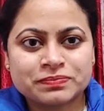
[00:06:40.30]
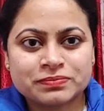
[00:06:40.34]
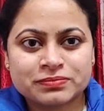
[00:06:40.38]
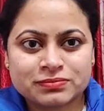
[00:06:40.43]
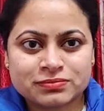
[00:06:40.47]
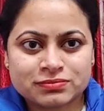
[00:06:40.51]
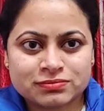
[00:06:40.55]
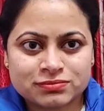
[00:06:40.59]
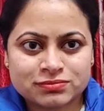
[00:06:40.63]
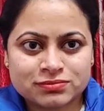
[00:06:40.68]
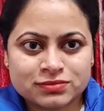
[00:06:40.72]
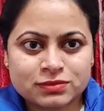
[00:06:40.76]

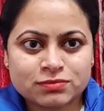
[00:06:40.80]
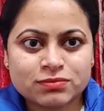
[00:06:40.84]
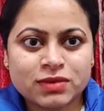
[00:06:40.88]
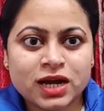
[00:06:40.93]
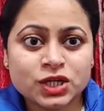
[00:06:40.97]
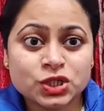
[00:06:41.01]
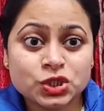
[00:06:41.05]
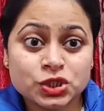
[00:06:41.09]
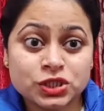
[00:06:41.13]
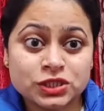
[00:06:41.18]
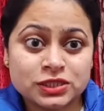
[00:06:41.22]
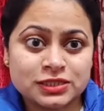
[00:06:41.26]

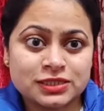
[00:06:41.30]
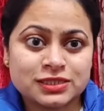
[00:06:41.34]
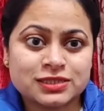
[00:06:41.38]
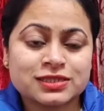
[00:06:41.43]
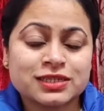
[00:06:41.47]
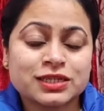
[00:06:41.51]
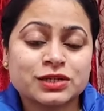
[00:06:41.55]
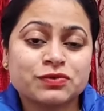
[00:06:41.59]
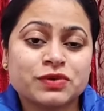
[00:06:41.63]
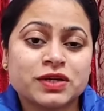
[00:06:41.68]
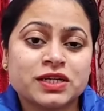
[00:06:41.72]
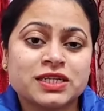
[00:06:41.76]
Martians
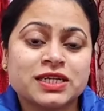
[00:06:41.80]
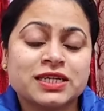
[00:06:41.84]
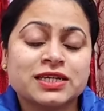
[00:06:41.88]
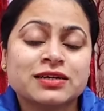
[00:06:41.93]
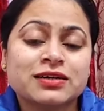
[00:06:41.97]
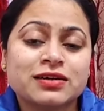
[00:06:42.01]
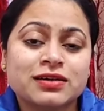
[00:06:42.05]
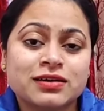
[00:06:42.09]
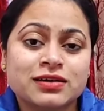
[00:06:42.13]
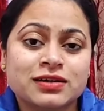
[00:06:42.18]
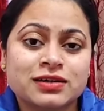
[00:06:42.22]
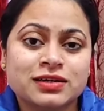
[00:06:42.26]
invading
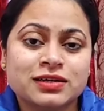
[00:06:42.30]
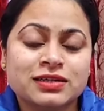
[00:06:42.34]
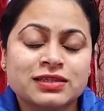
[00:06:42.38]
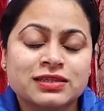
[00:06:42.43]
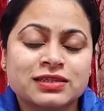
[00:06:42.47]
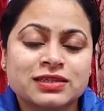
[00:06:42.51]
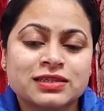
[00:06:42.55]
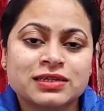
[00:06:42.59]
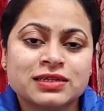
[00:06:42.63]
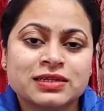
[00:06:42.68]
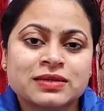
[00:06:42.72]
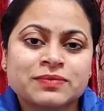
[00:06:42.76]
Earth,
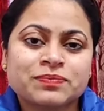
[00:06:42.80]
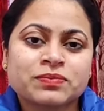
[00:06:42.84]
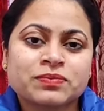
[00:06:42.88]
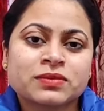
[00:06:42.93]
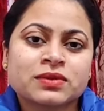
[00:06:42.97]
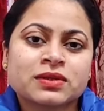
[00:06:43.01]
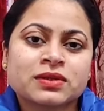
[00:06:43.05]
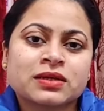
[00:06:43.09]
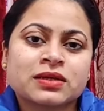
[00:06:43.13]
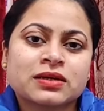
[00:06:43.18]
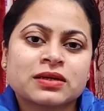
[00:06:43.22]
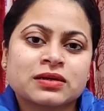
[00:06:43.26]

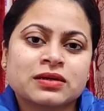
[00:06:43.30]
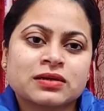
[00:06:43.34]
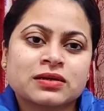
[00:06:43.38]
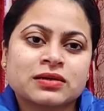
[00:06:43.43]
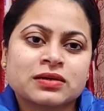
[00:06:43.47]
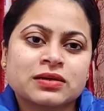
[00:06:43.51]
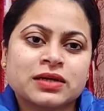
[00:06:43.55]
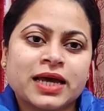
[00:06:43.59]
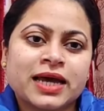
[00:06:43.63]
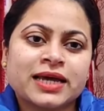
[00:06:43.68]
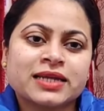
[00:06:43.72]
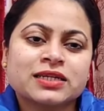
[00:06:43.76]

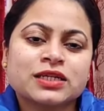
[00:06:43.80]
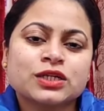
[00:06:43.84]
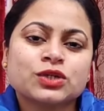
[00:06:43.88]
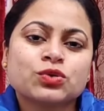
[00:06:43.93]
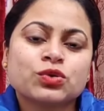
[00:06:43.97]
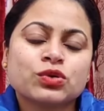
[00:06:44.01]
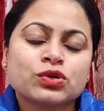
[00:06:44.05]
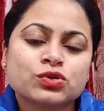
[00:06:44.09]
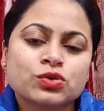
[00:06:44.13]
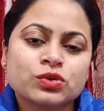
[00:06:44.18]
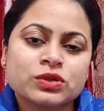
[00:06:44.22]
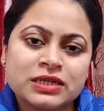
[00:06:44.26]
and it also
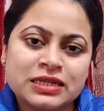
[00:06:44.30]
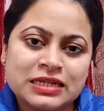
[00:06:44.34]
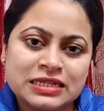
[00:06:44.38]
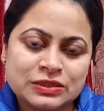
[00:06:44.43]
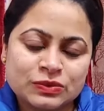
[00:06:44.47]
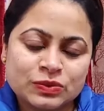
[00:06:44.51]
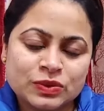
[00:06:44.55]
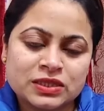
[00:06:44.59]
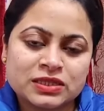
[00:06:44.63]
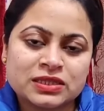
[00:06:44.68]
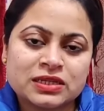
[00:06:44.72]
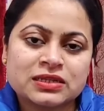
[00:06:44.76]
deals with
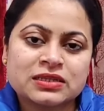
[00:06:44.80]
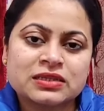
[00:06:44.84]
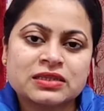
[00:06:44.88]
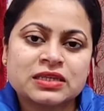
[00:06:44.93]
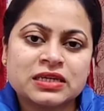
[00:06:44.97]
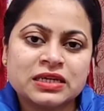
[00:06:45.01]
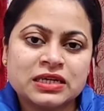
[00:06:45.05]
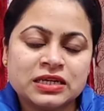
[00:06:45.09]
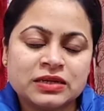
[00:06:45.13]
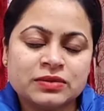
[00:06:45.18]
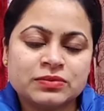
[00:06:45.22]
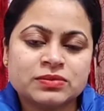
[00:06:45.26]
the
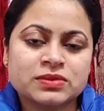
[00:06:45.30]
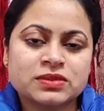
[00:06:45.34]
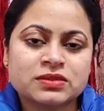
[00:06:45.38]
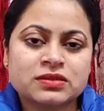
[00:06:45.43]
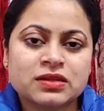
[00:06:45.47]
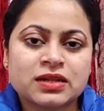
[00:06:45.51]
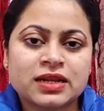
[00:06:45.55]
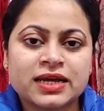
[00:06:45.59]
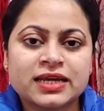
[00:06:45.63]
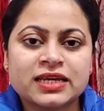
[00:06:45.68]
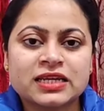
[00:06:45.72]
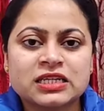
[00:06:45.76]
themes
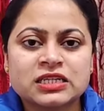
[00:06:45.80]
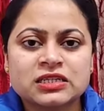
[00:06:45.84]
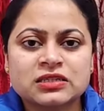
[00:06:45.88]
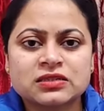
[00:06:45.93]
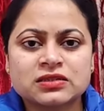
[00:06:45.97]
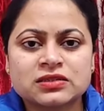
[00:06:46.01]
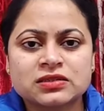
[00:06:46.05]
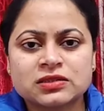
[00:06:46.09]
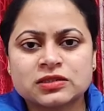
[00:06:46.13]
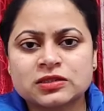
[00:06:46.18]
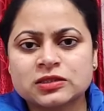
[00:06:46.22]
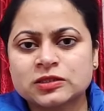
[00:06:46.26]
like
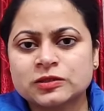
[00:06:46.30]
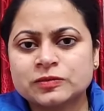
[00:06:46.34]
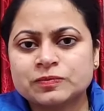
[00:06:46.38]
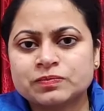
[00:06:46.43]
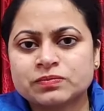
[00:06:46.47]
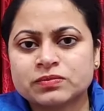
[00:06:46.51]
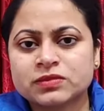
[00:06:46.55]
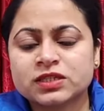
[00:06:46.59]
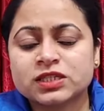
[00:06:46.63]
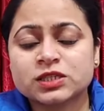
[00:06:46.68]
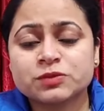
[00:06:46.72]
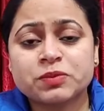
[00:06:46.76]

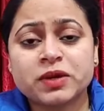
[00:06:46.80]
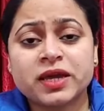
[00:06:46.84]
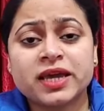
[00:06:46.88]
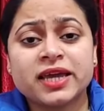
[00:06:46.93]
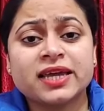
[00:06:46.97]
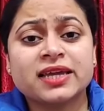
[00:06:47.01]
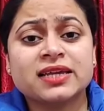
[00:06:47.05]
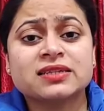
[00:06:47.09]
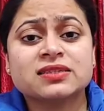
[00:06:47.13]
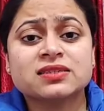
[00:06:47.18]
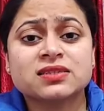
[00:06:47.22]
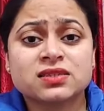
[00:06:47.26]

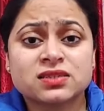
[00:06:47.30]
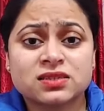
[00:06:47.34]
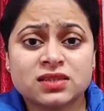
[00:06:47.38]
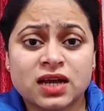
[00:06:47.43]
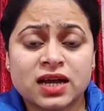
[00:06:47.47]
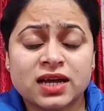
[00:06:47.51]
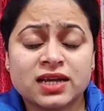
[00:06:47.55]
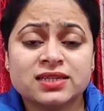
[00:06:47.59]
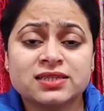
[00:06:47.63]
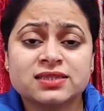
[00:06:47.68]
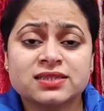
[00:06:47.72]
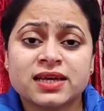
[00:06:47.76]
space,
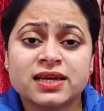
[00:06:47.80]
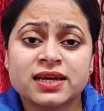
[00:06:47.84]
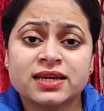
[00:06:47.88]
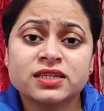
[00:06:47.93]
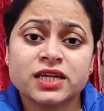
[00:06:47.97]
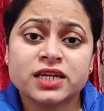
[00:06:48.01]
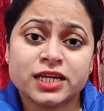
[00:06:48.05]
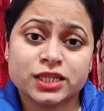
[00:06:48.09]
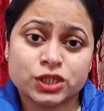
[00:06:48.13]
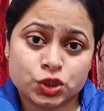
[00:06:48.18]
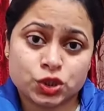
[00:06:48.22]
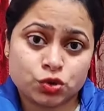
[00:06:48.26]
science, and
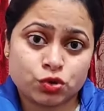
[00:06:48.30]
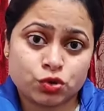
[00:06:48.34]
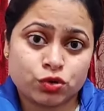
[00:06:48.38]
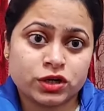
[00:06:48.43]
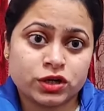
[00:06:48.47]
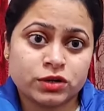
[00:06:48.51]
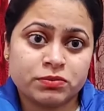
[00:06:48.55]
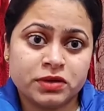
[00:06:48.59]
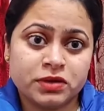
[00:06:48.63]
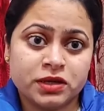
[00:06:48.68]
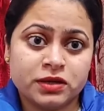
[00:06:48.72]
astronomy.